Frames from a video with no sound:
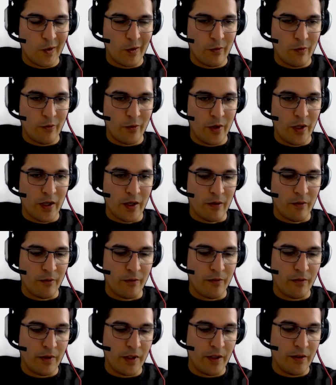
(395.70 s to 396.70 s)
yeah,
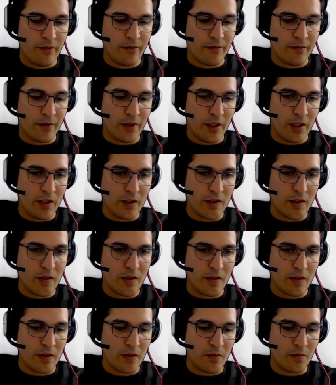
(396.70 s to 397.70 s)
if x
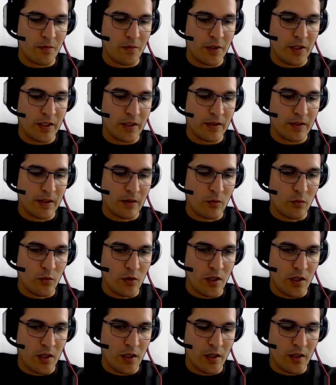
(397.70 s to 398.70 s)
is bigger than
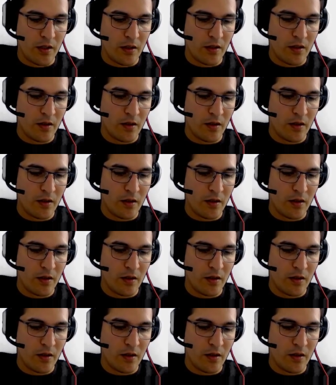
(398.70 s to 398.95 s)
1,